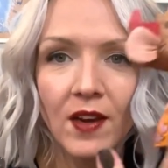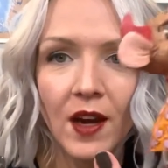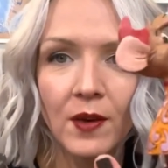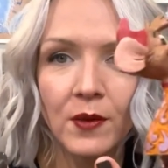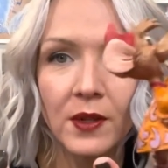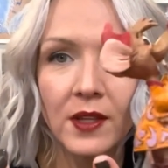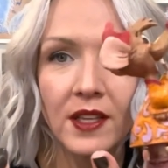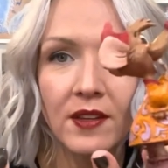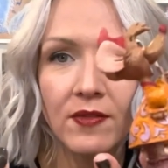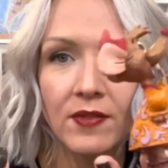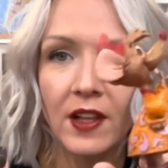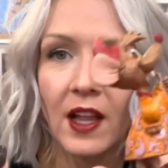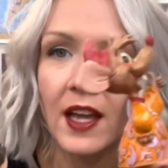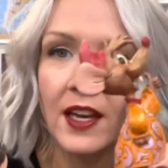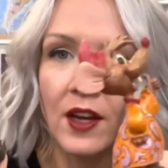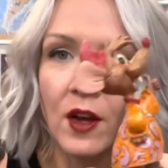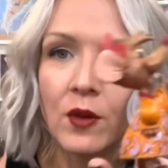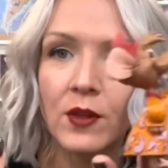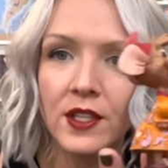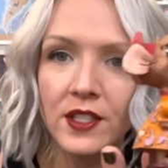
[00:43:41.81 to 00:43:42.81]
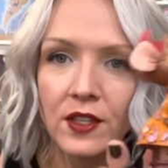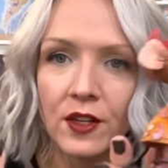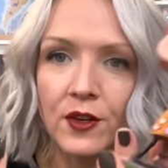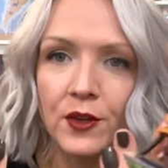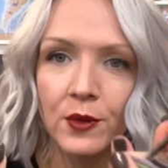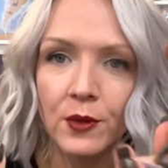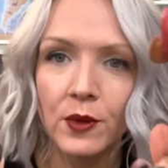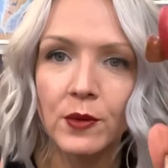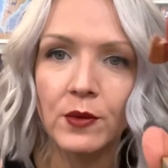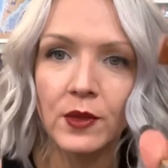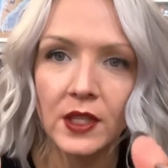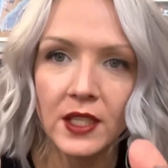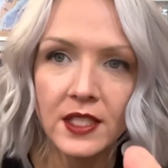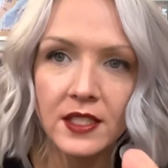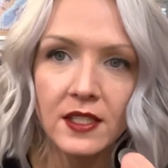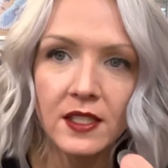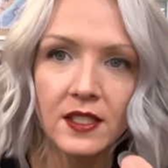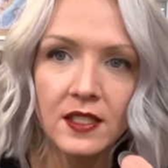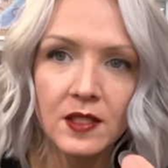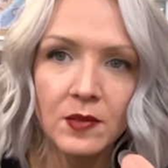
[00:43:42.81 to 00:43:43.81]
I really feel, I know these are newer
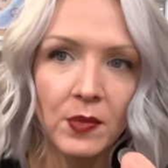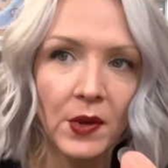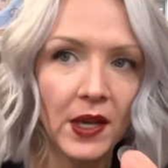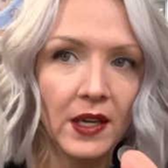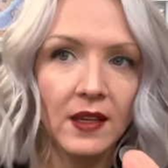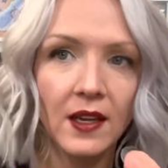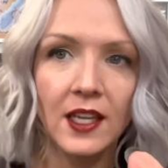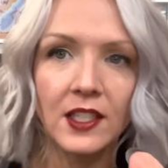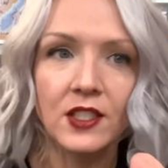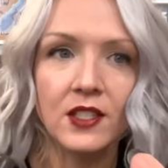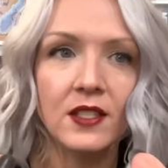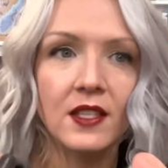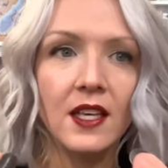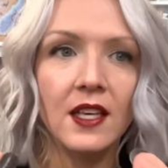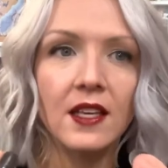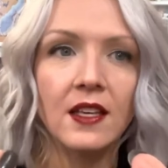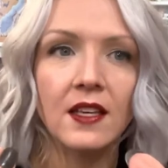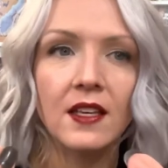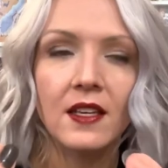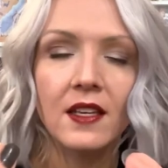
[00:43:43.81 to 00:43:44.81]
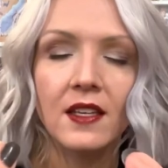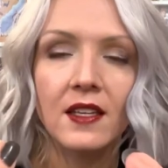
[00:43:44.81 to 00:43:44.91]
releases, but I just think